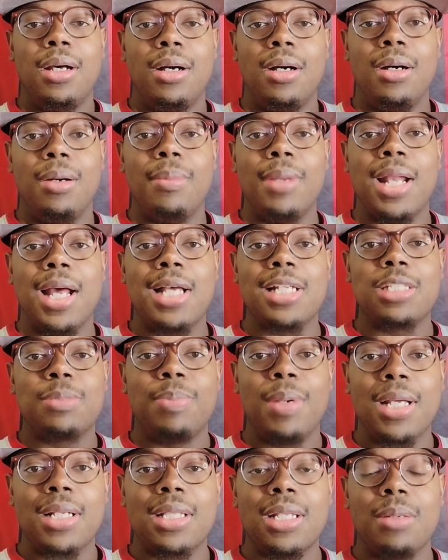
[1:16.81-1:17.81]
Um, and I
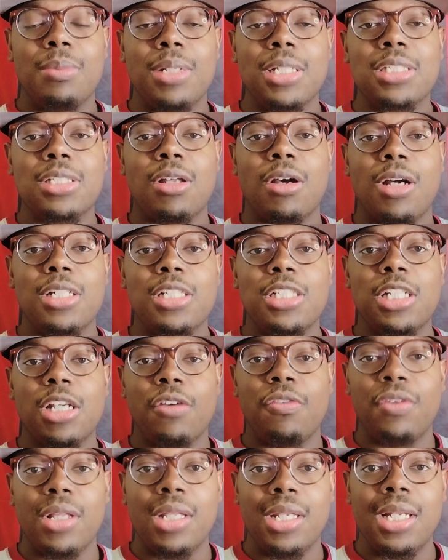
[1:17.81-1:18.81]
expect them to start
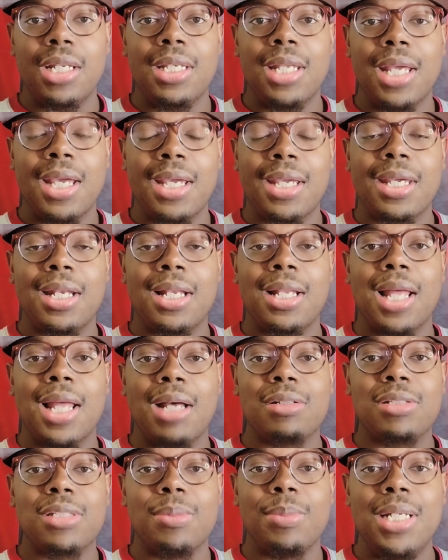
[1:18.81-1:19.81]
shuffling the deck and
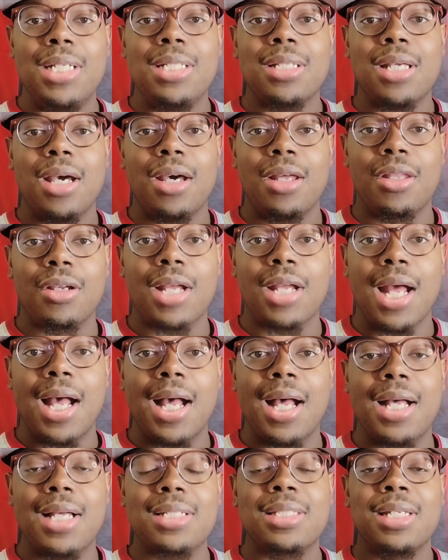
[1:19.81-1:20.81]
allow some of these other
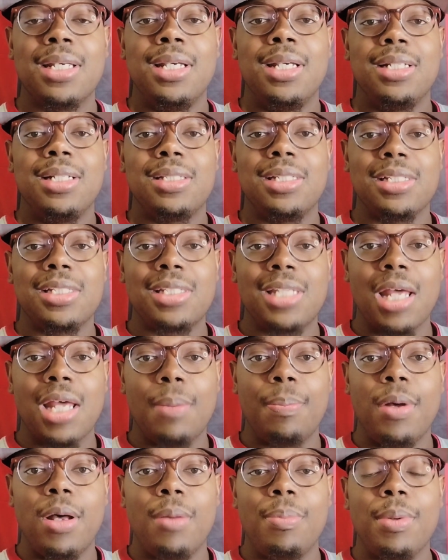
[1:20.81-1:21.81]
guys to
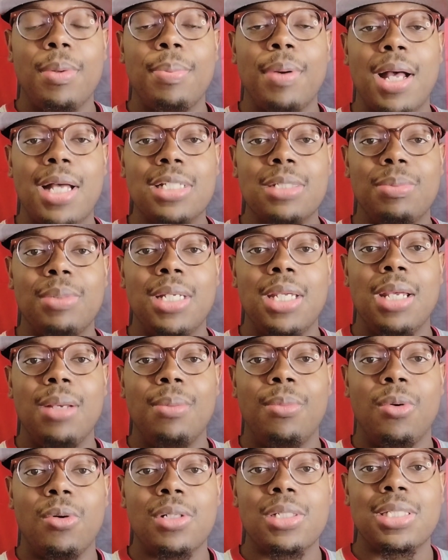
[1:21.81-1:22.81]
step up and possibly
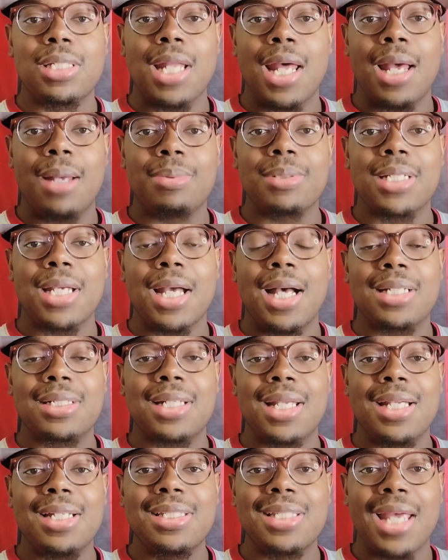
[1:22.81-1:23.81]
get more snaps.
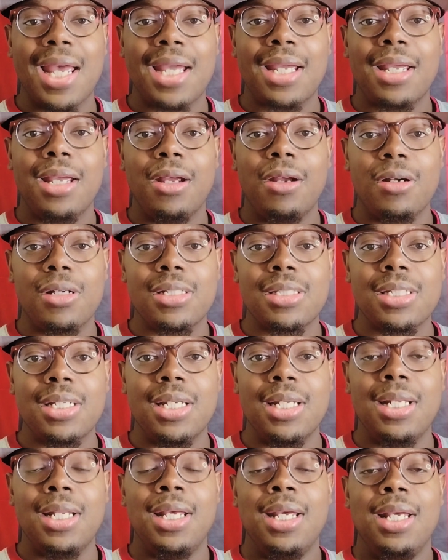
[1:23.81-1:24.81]
Guys like Zach
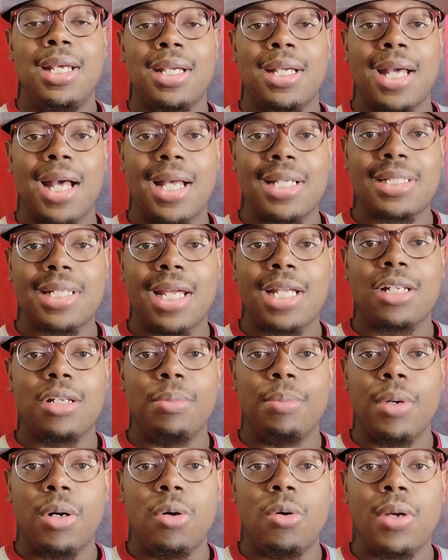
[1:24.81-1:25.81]
Harrison, Guys like
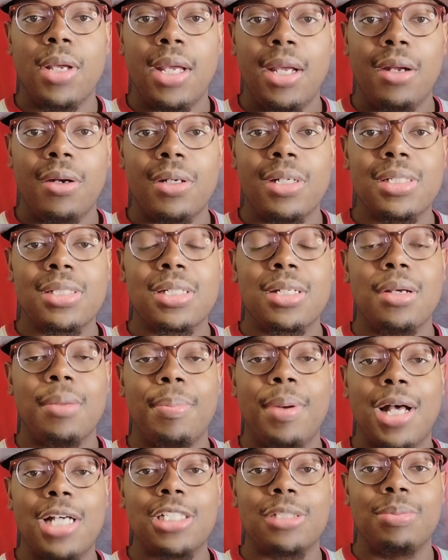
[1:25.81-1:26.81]
Demone Harris
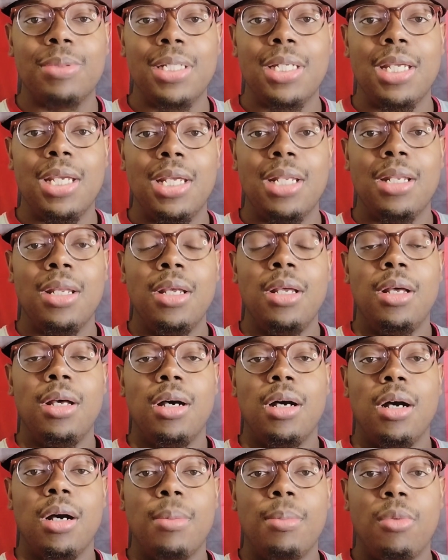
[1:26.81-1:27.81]
could possibly get
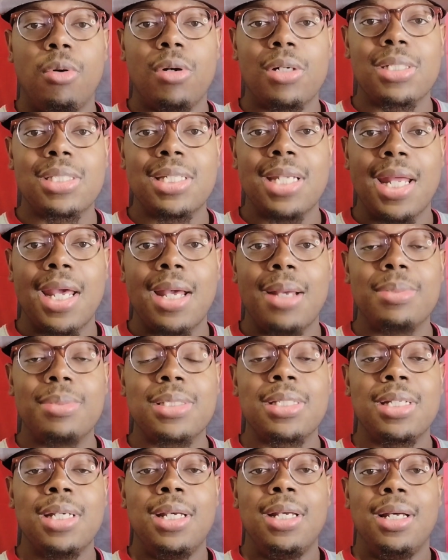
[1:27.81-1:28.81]
uh, more
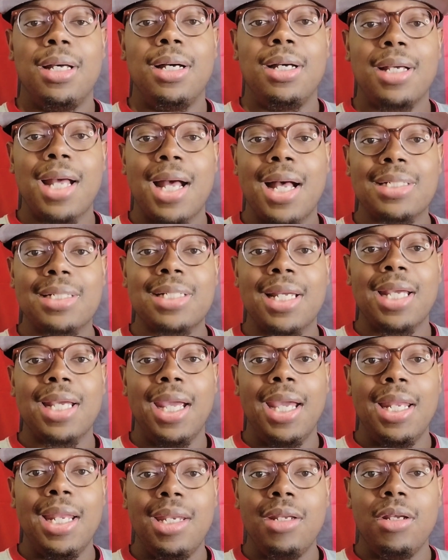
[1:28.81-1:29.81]
snaps. Uh, guys
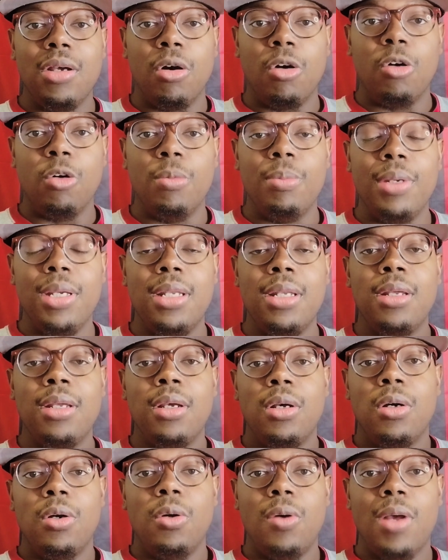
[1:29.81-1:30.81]
like Eddie
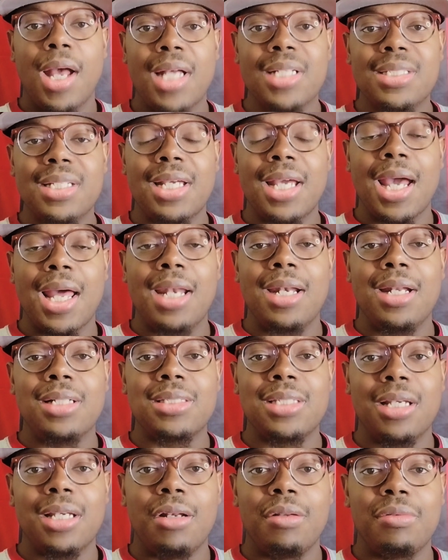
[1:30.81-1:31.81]
Goldman, who hasn't gotten
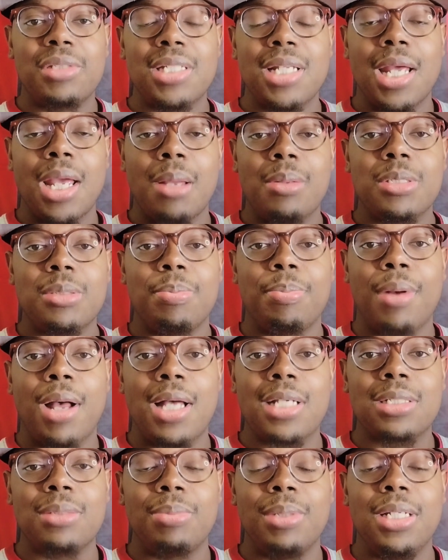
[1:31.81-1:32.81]
a ton of snaps,
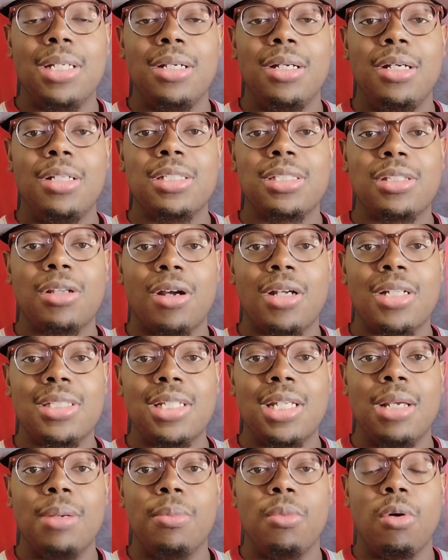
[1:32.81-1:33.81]
possibly could start
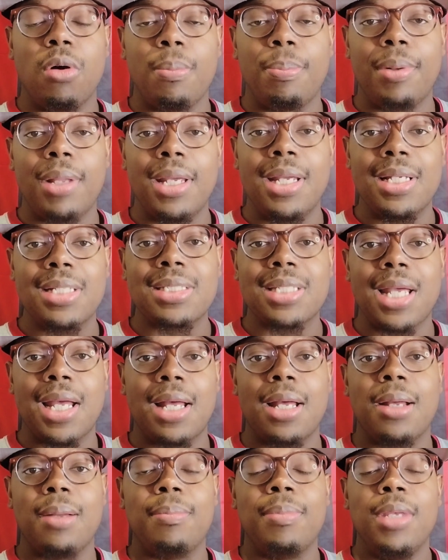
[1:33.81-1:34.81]
seeing more playing
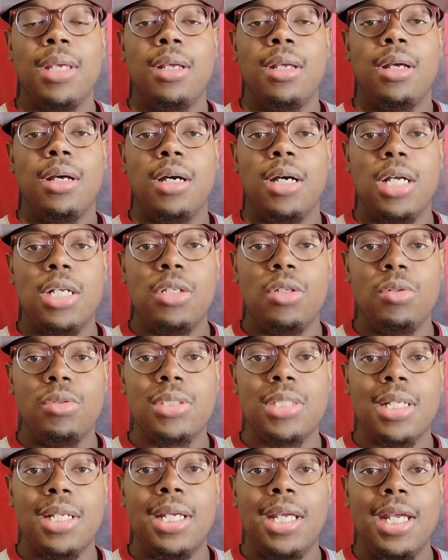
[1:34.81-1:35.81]
time uh, due
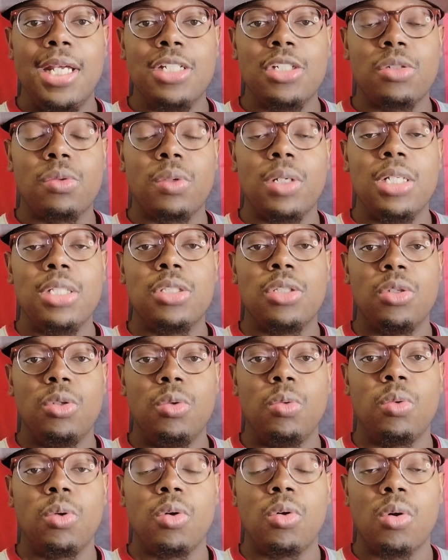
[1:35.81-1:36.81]
to the injury
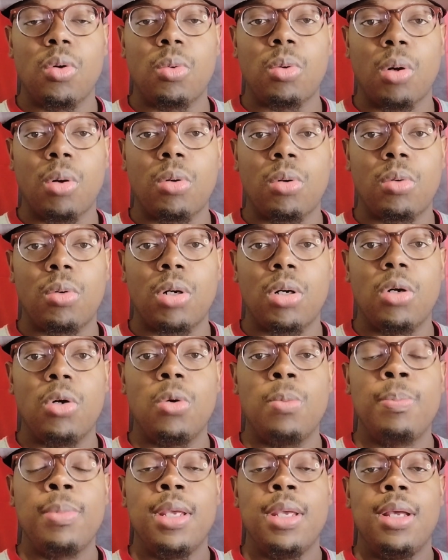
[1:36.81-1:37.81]
to Ruke
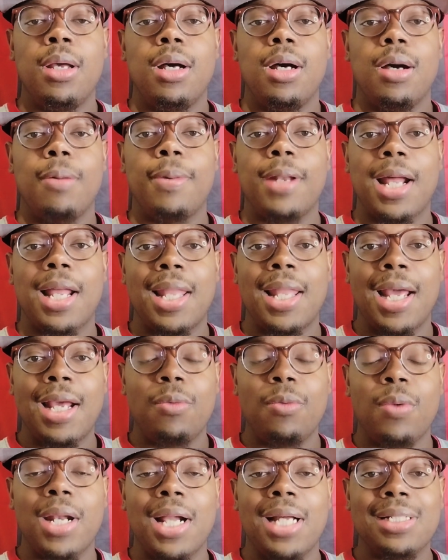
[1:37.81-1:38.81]
Orhorhoro. Uh, but I
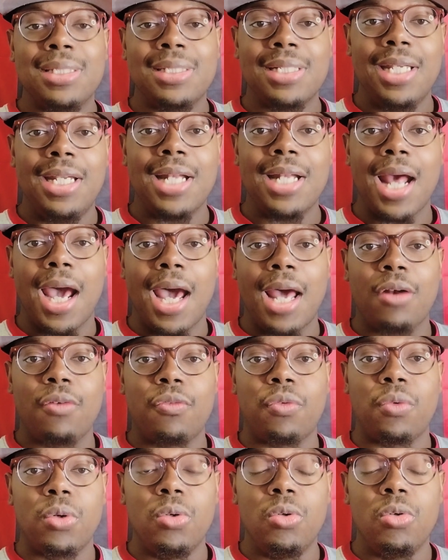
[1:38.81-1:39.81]
like what I've seen out
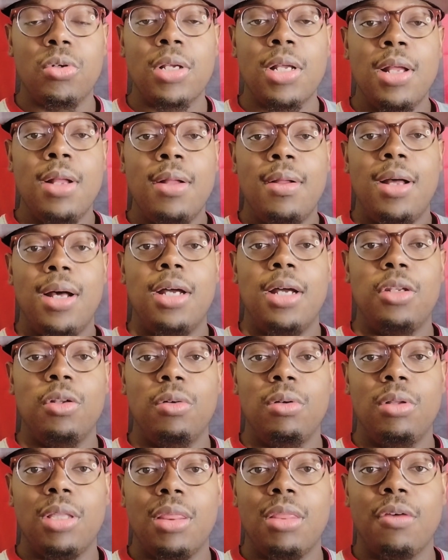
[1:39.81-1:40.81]
of Ruke uh,
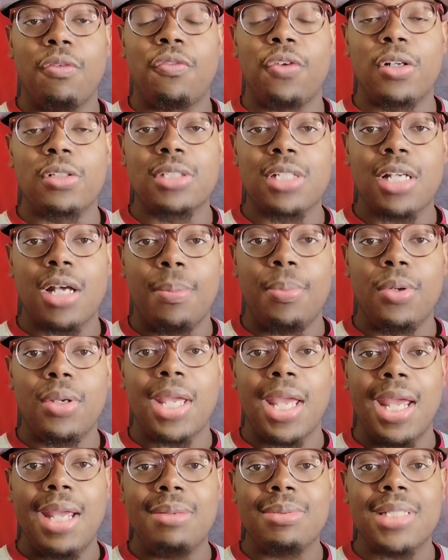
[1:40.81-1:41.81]
do the first couple
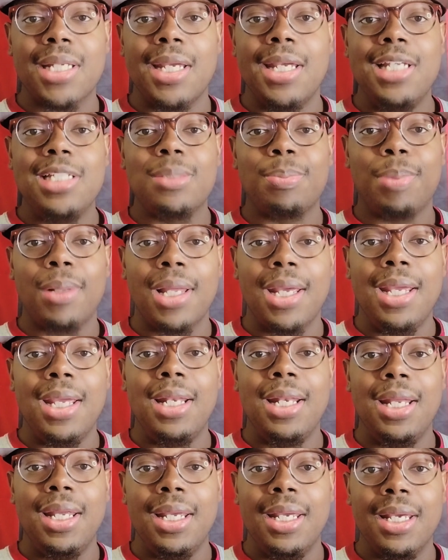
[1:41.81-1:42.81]
games that he's
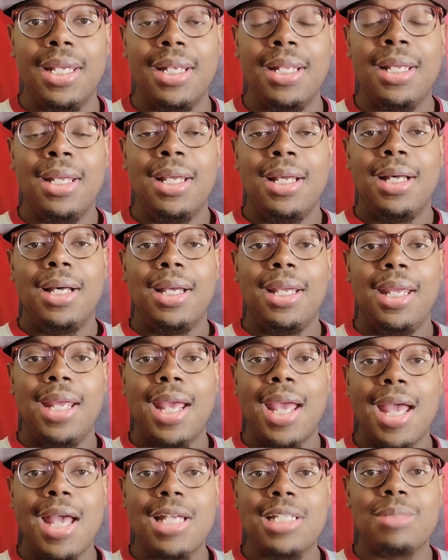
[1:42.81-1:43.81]
played in. Uh, he
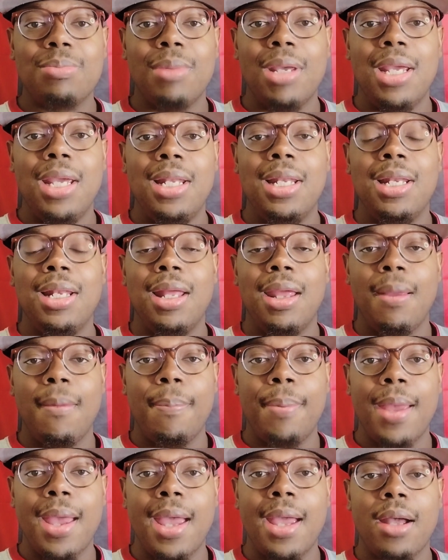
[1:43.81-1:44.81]
has made an
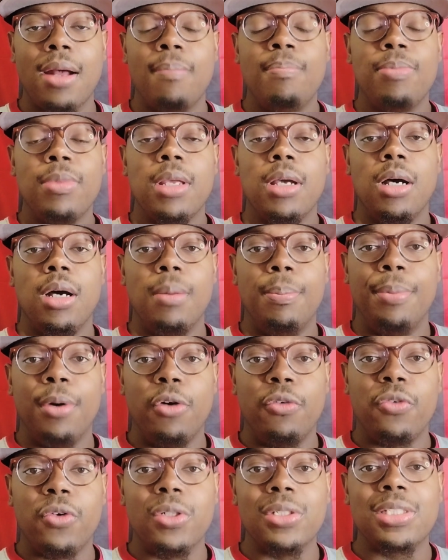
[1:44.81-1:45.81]
impact uh,
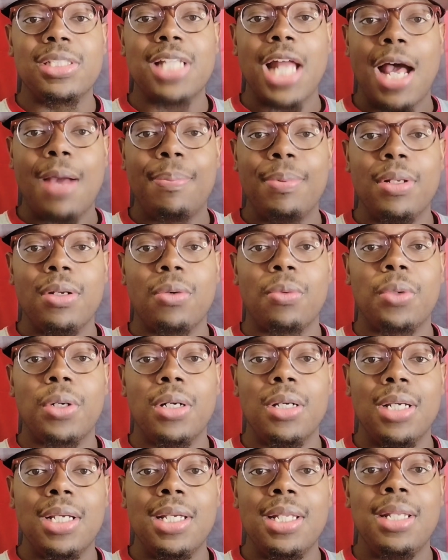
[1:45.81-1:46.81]
both on stopping the
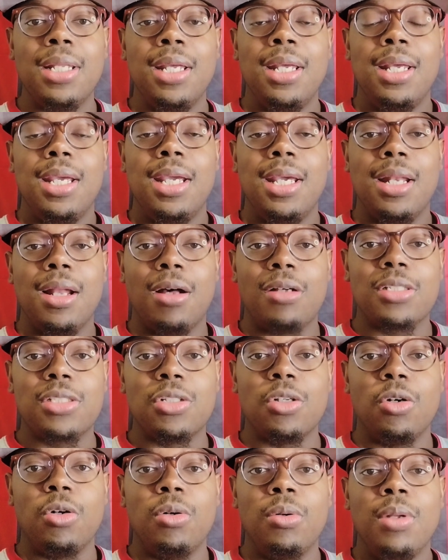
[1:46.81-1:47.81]
run and
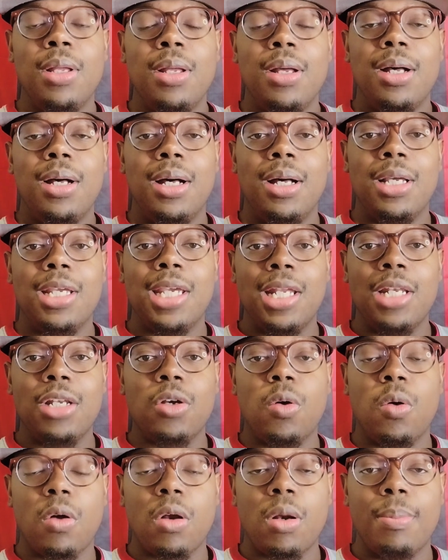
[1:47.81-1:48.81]
also uh,
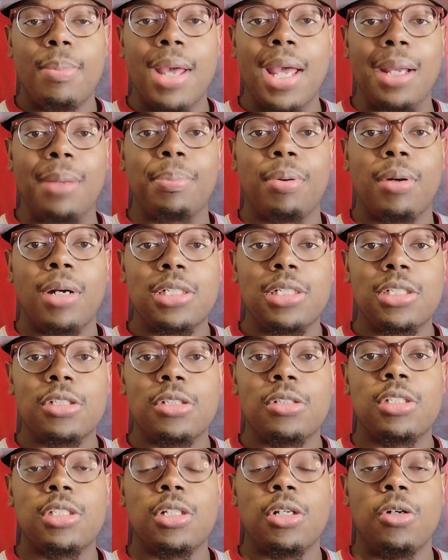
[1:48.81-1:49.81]
getting quarterback
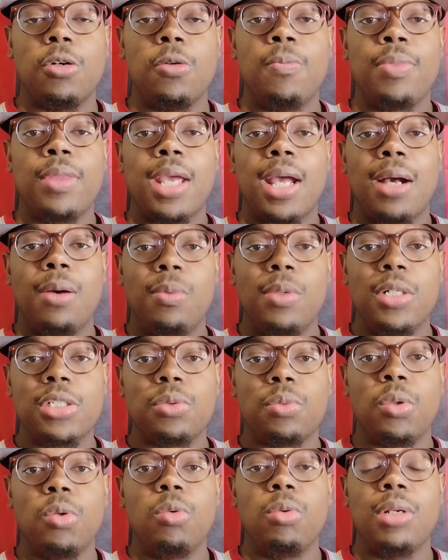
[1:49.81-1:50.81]
pressure. So I
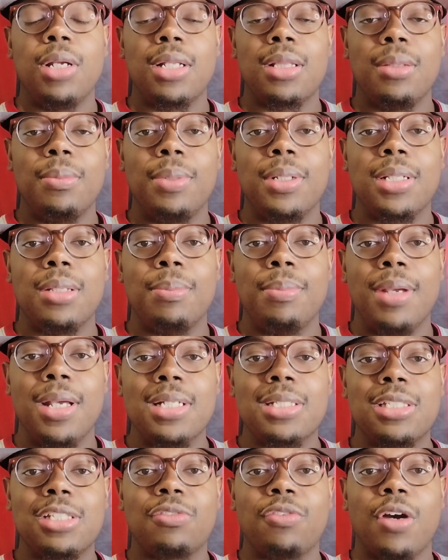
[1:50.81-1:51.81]
wish Ruke nothing but the
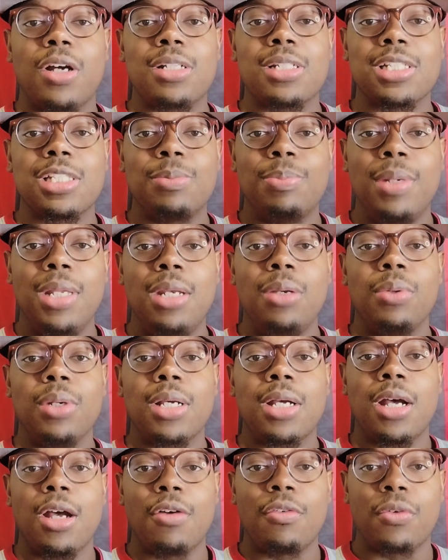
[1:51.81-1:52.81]
best as far as a speedy
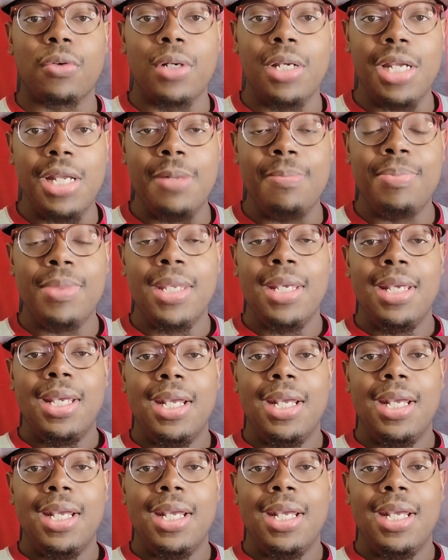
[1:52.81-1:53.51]
recovery.